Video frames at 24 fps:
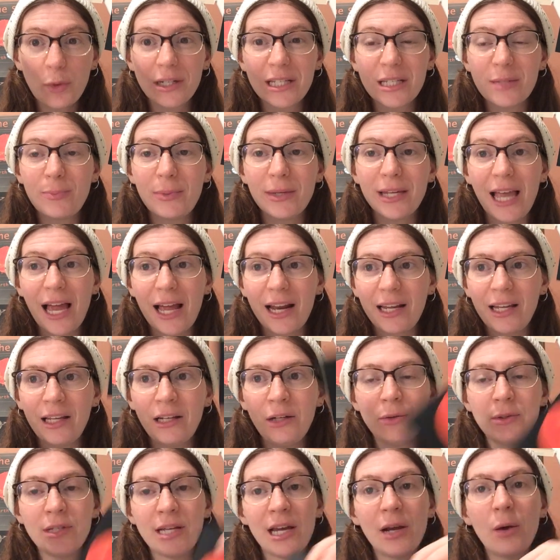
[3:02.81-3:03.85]
or spaghetti
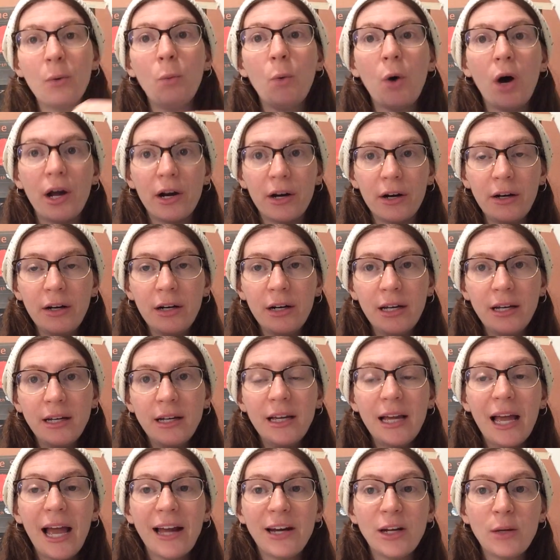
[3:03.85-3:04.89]
and you take water
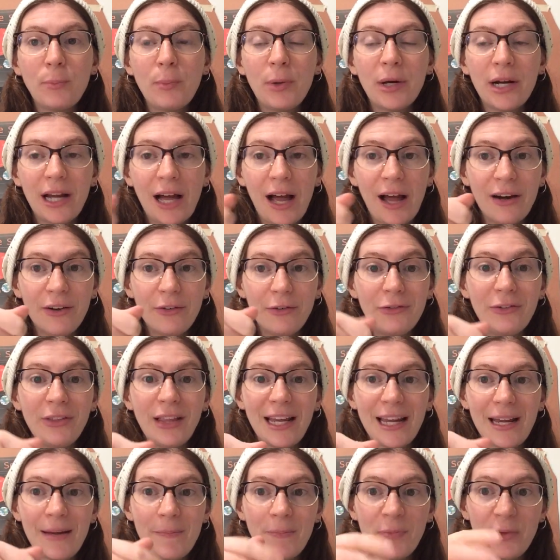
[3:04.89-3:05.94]
and you put it on a
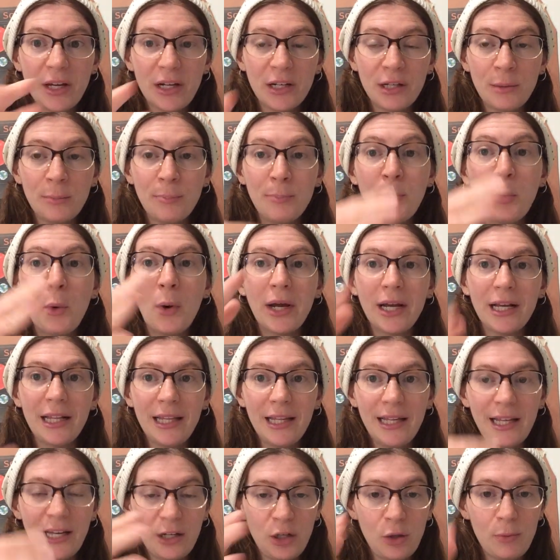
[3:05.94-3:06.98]
flame and you boil
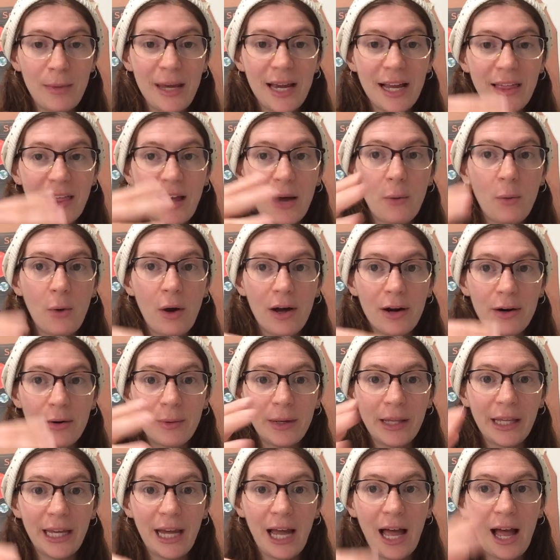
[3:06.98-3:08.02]
it and you make that water
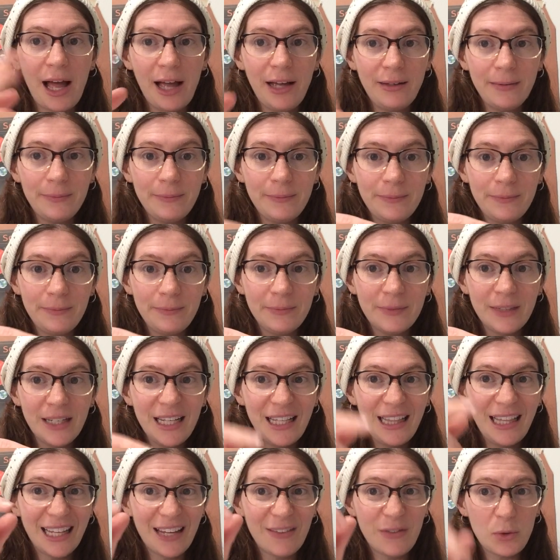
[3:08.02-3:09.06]
really hot.
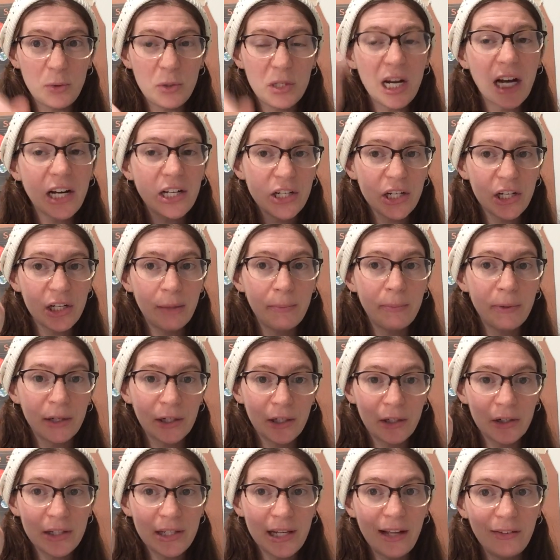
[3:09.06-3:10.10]
Like if you touch it, you'll burn
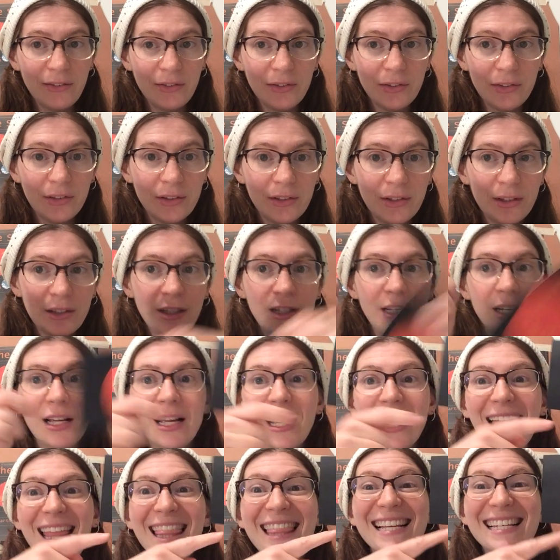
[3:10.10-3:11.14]
yourself.
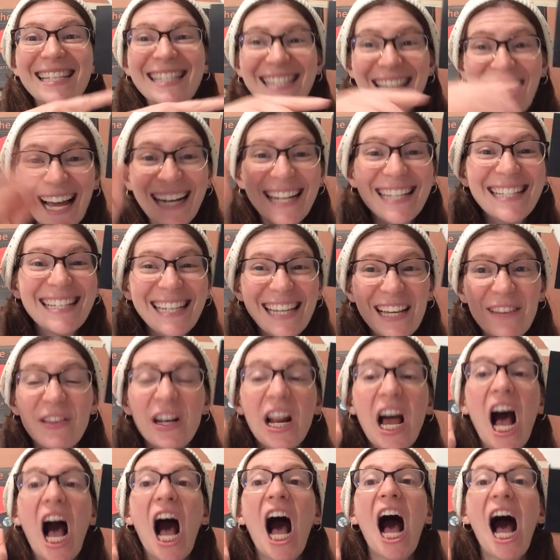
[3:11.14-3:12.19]
The sun is
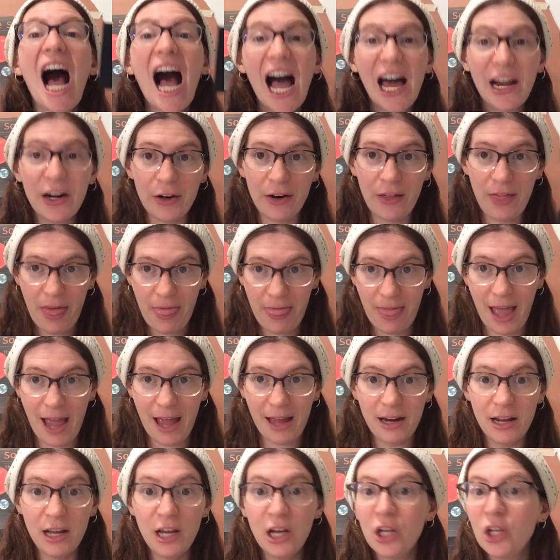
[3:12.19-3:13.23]
even hotter than that.
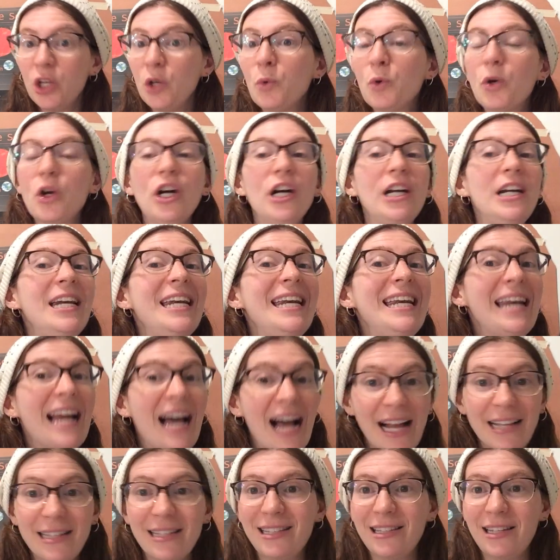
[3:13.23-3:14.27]
You could
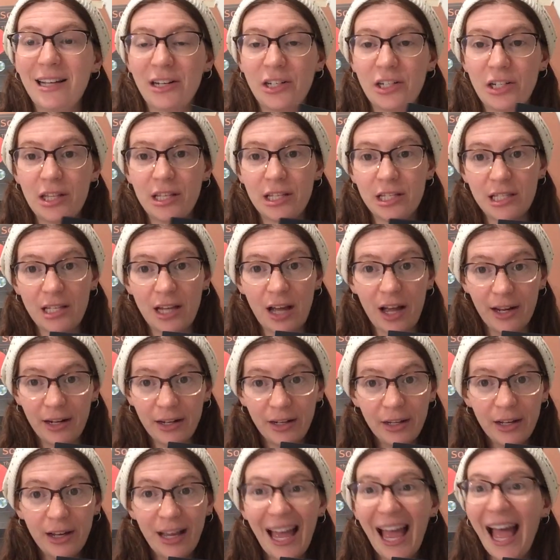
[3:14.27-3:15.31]
not touch the
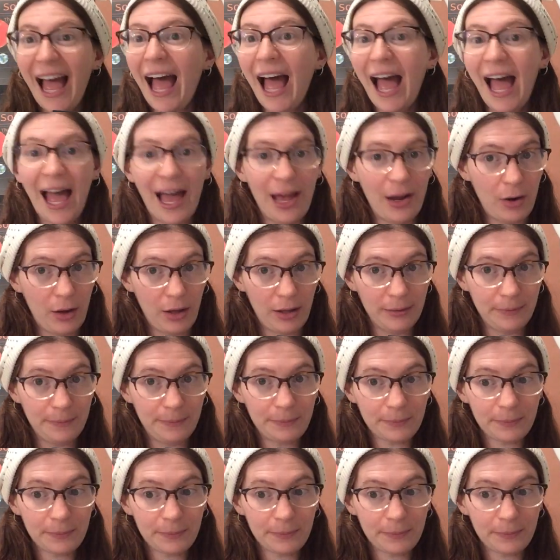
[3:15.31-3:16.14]
sun at all.